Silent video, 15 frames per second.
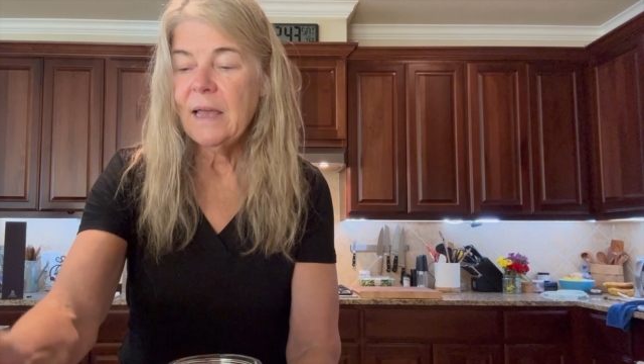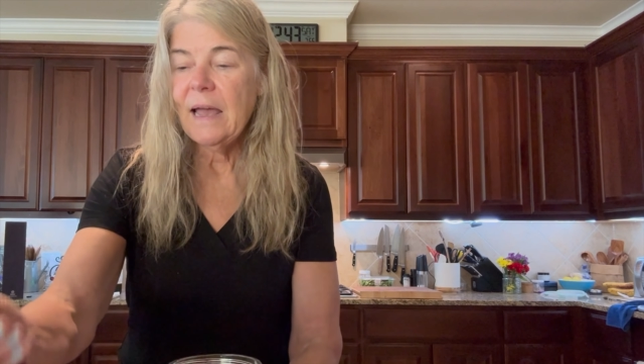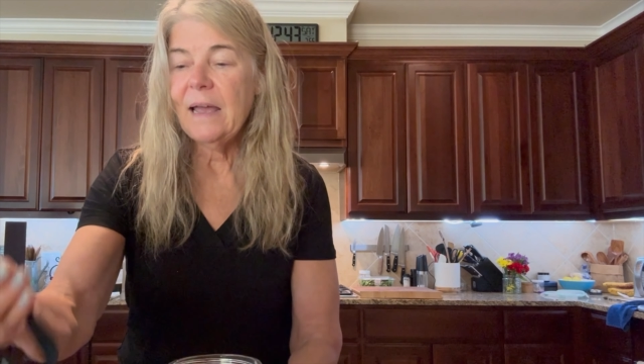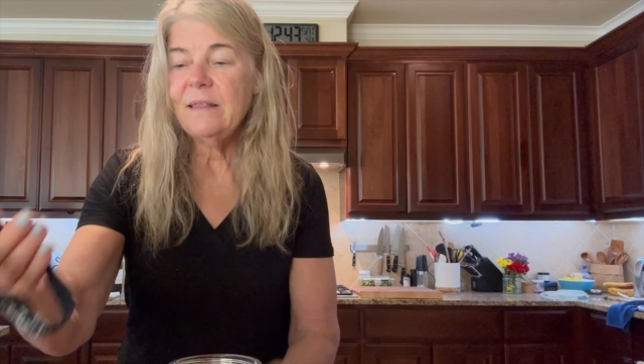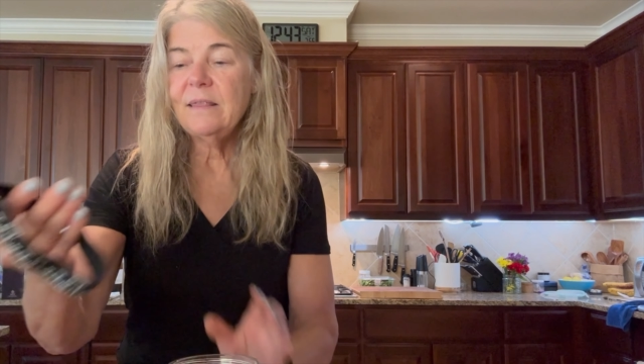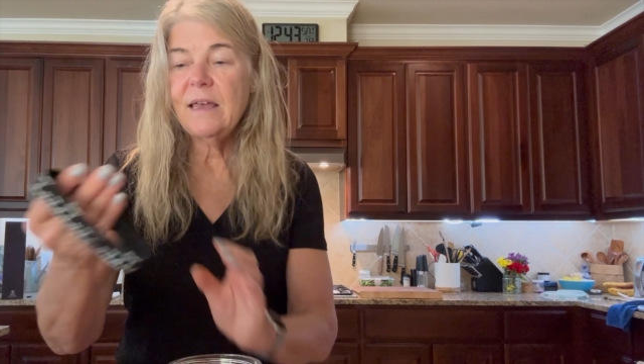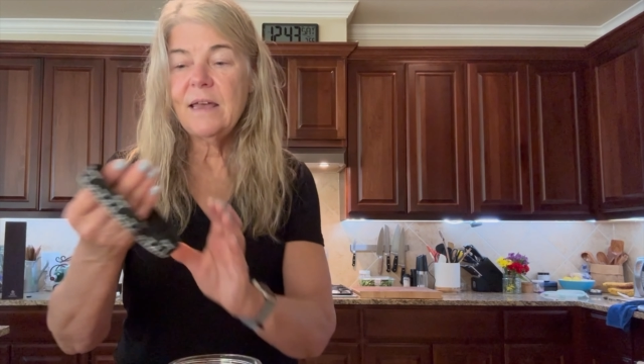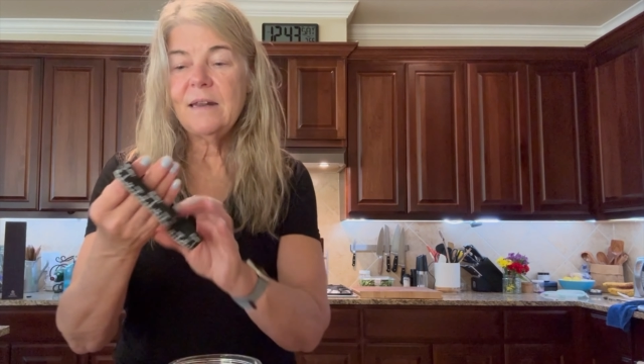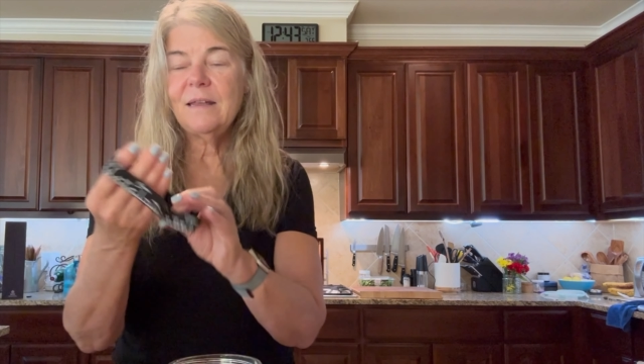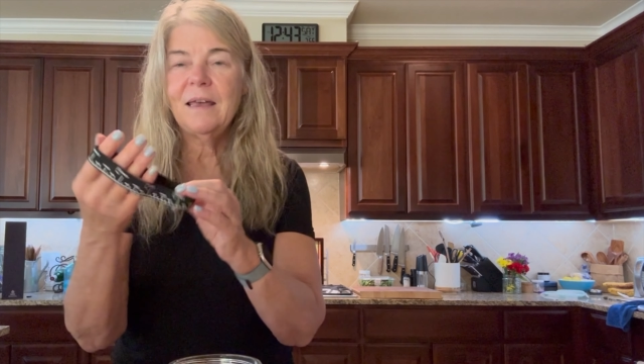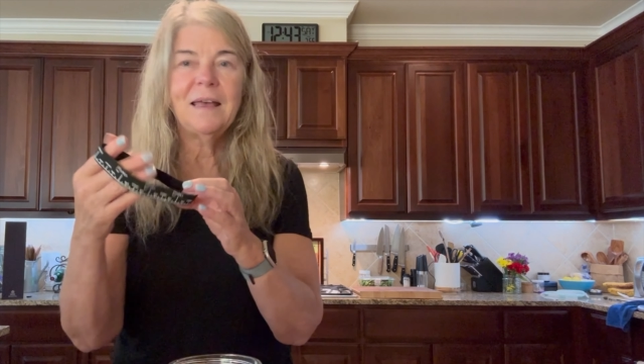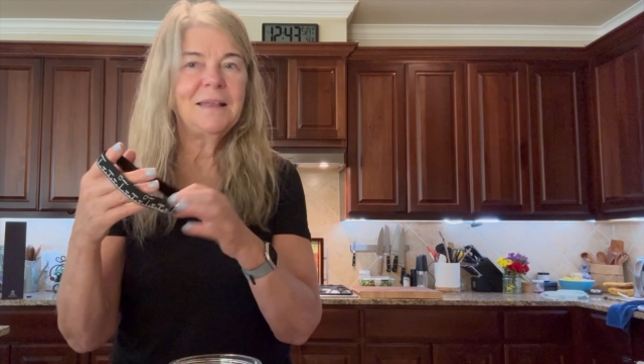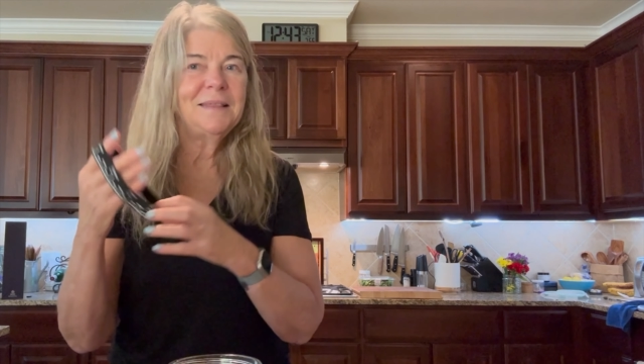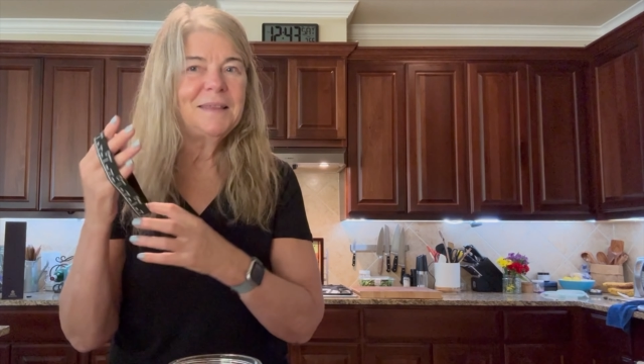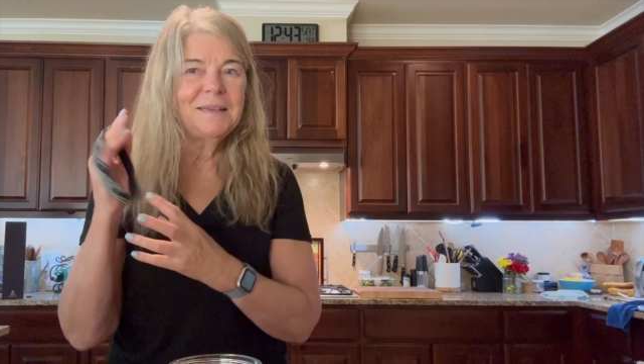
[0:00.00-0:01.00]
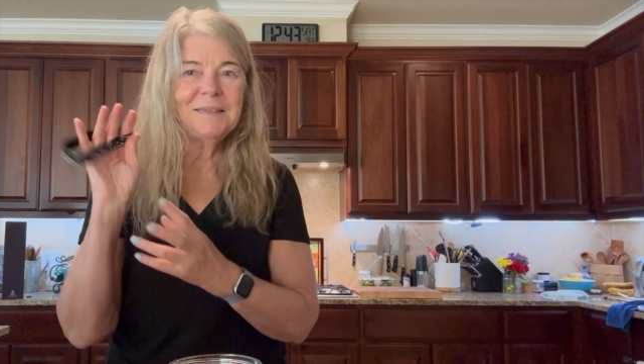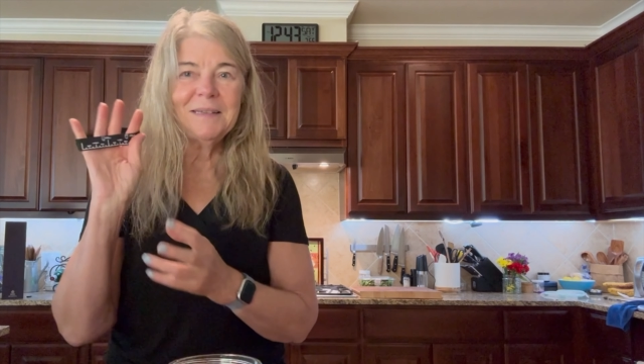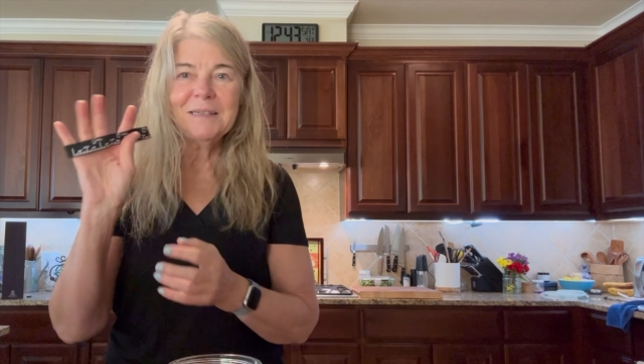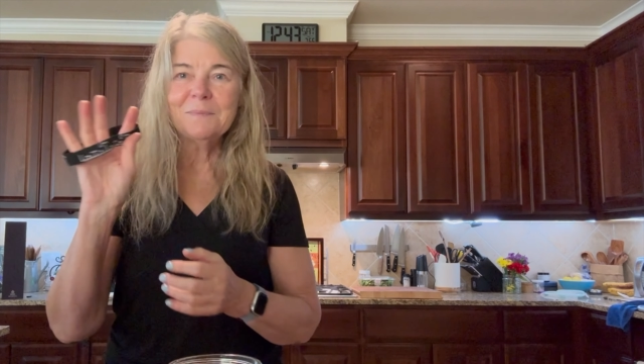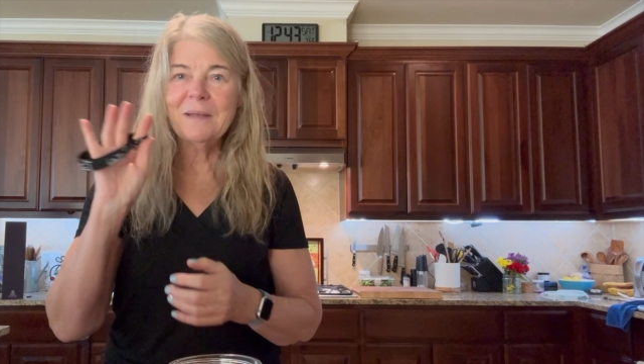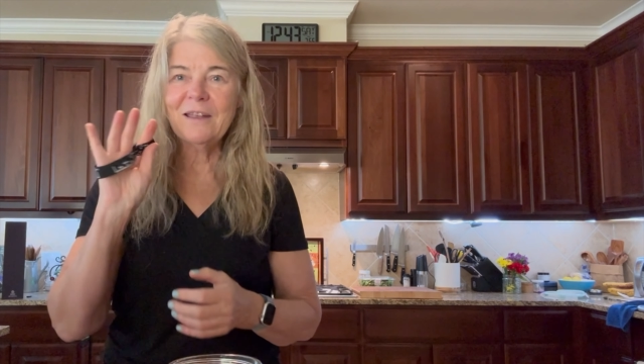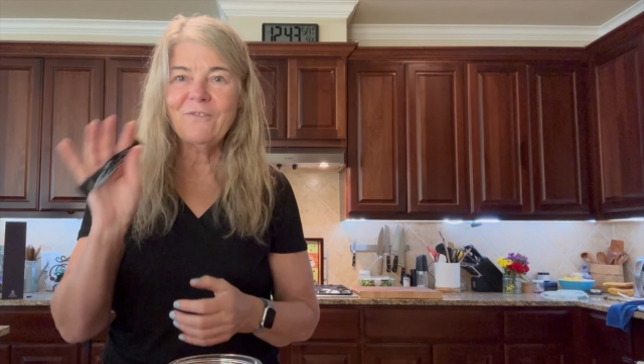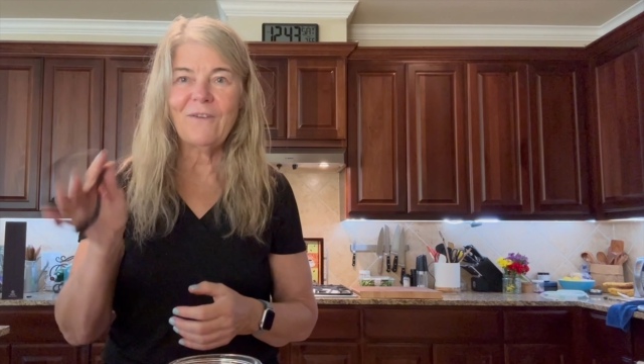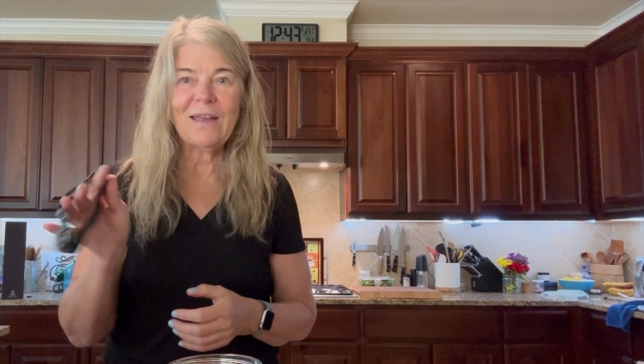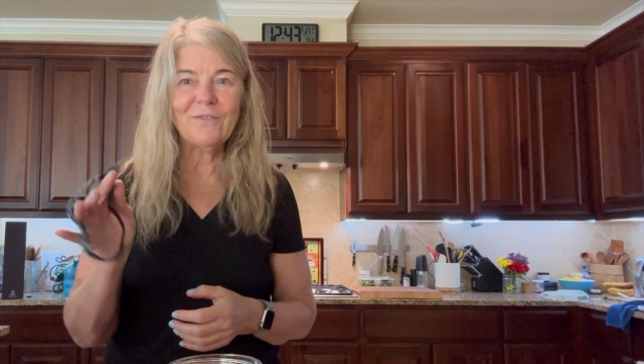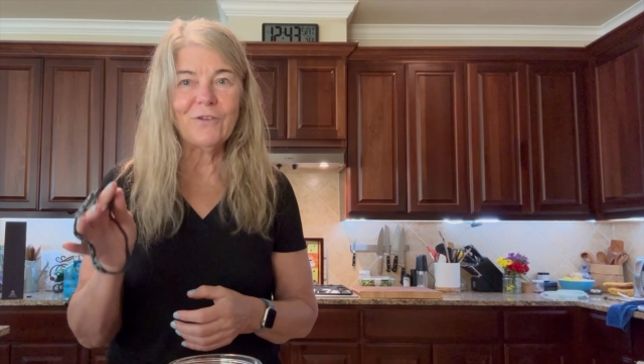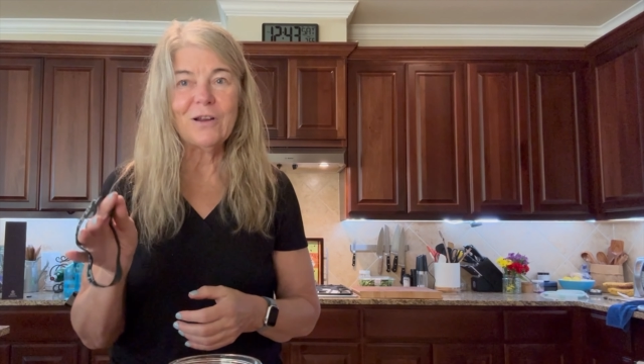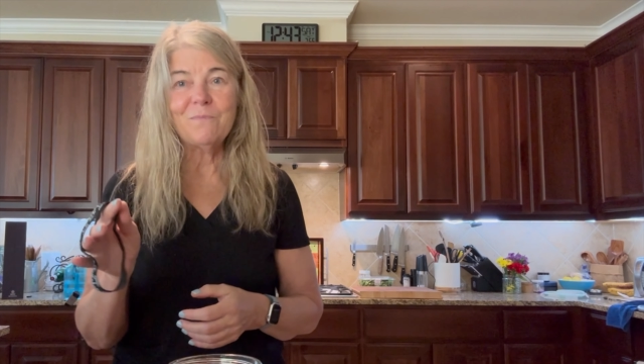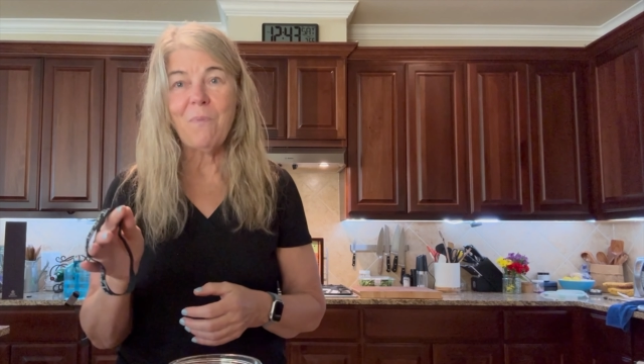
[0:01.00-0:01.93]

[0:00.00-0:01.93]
And then this is my favorite